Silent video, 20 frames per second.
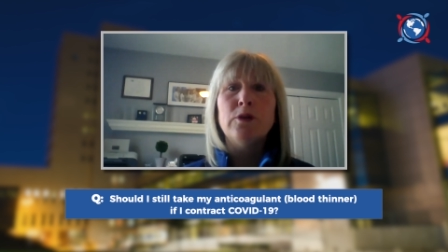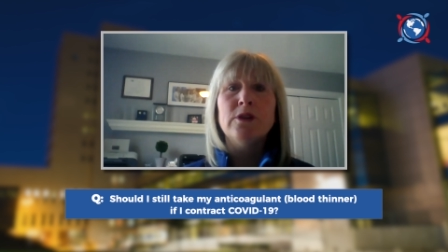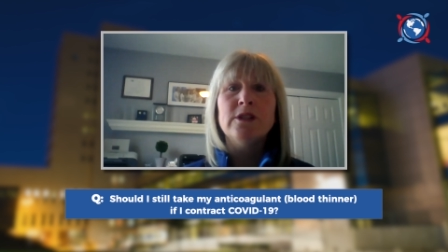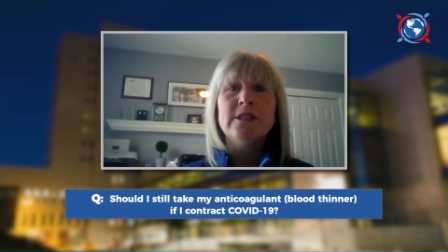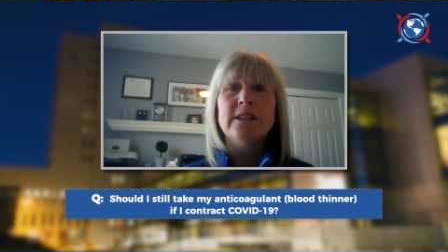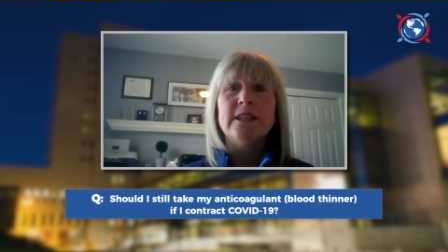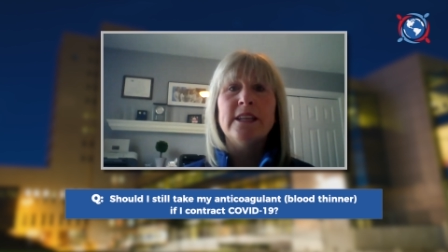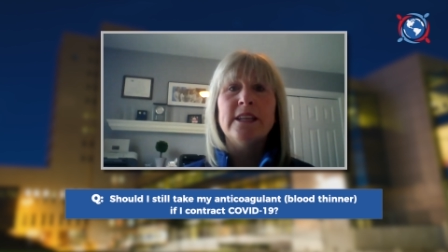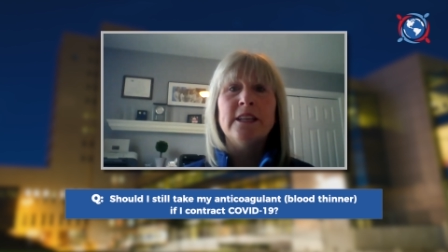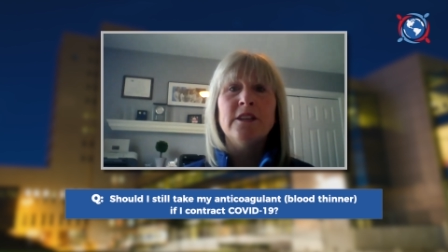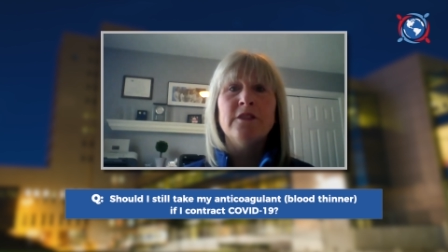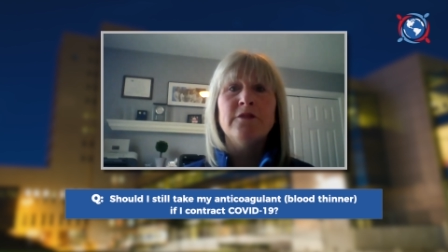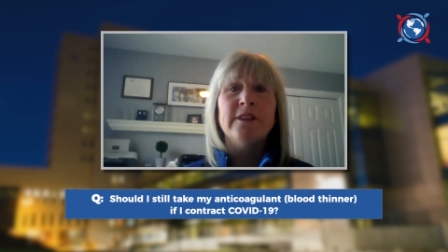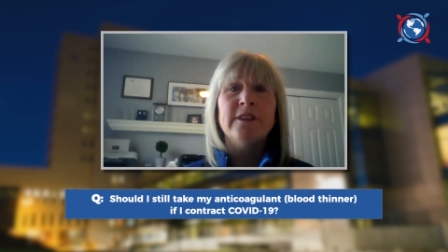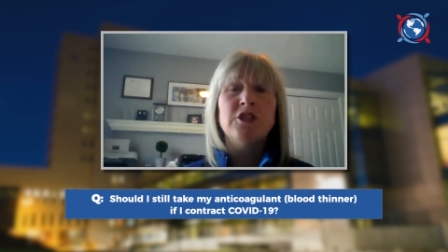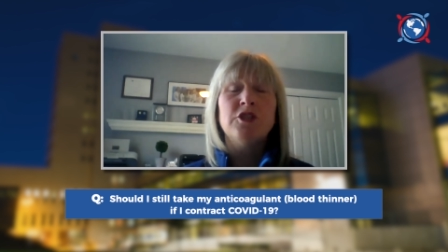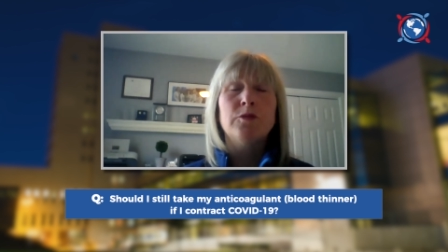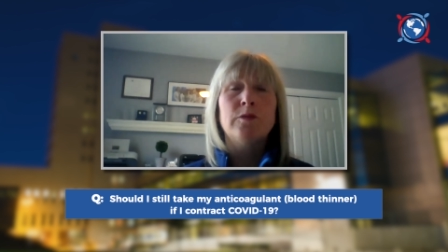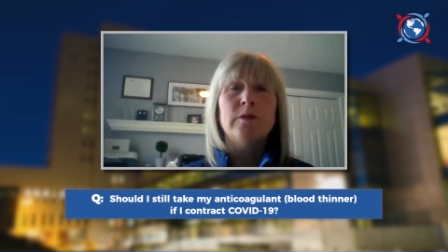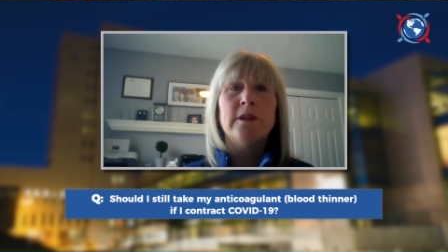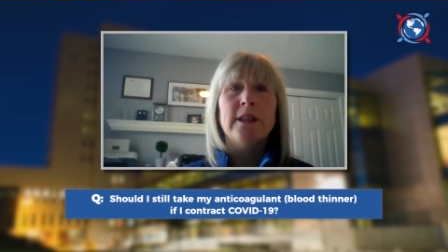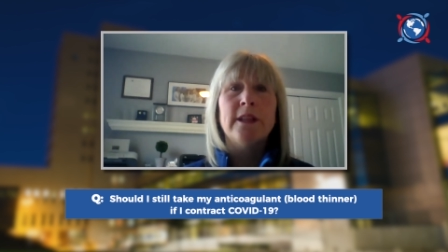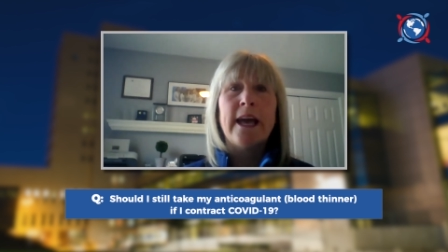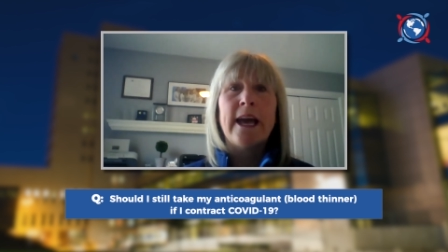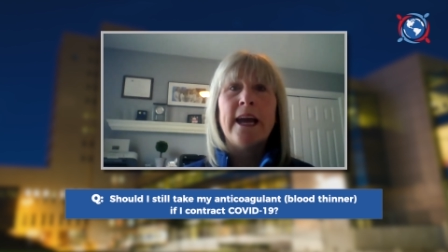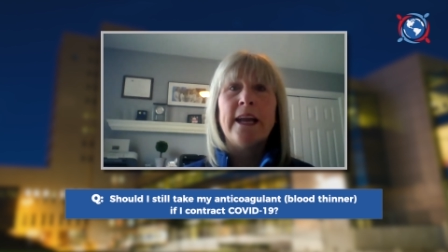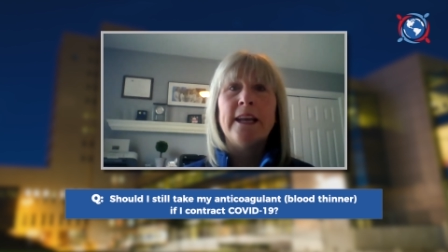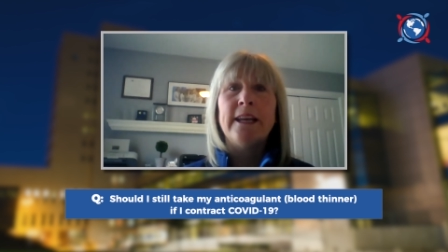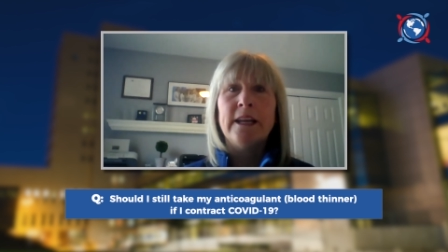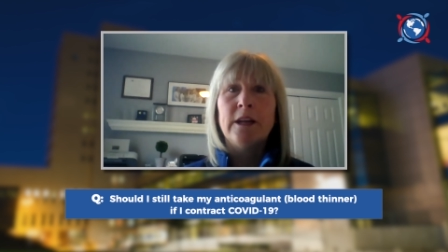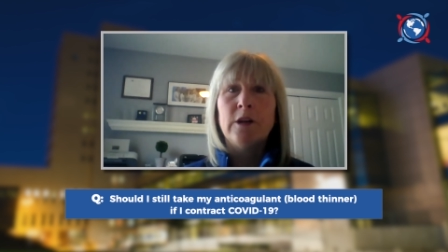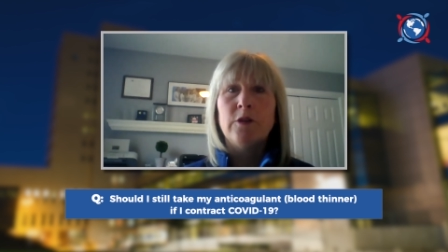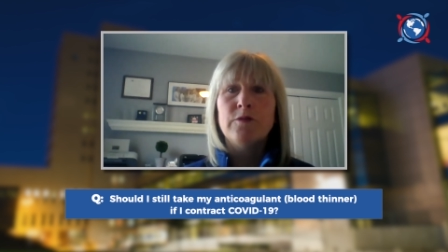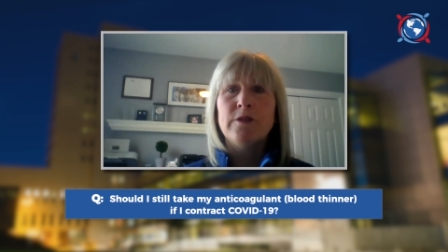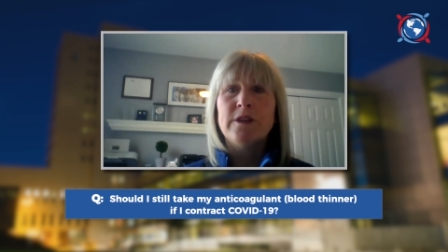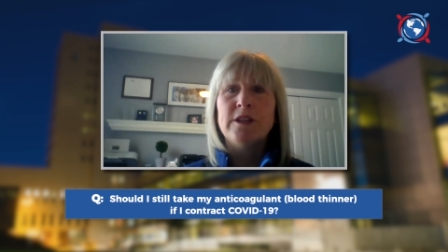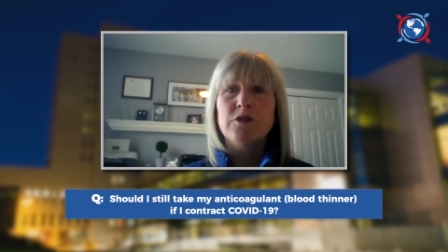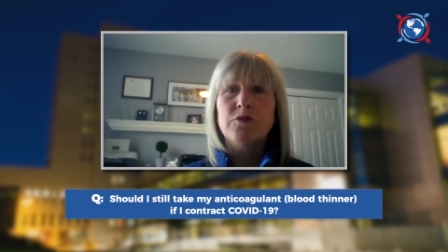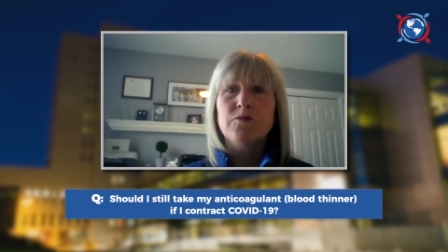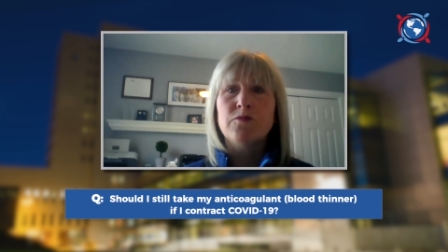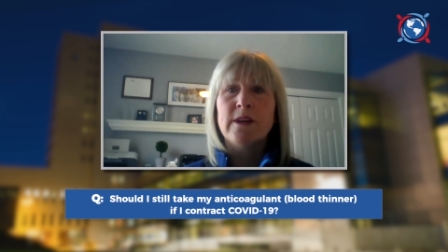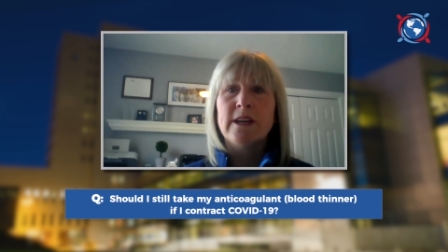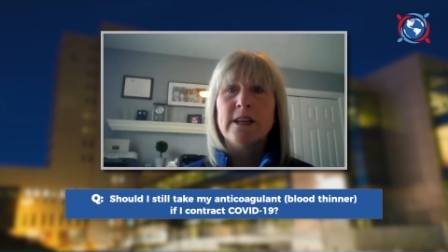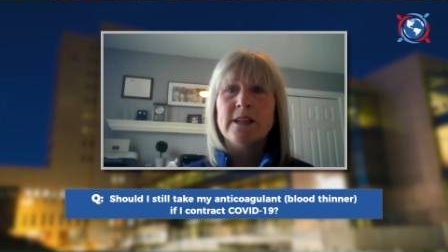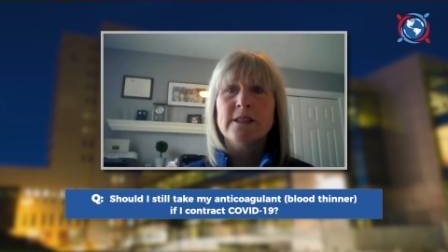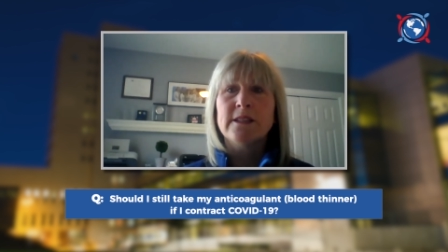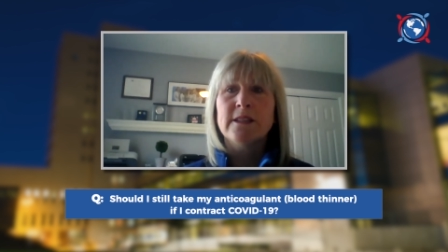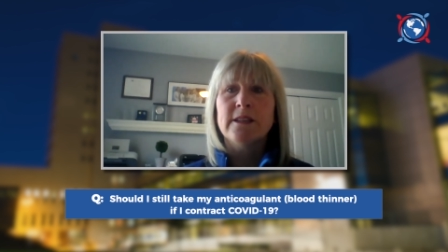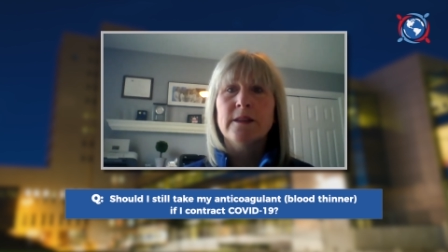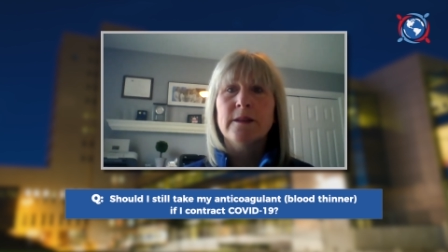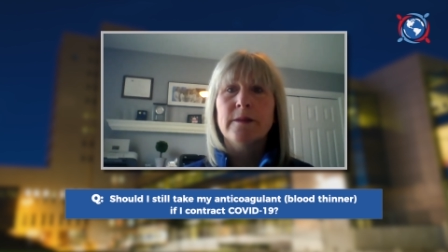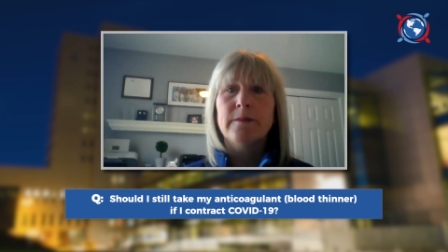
puts an individual at increased risk